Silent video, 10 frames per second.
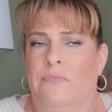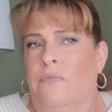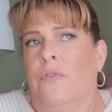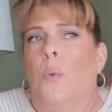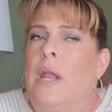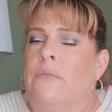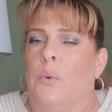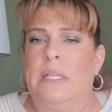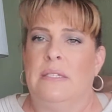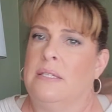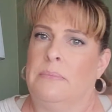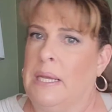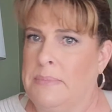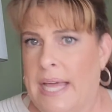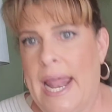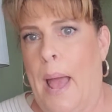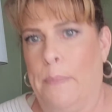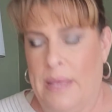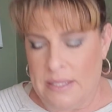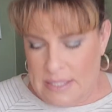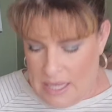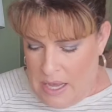For whatever reason, sometimes that happens.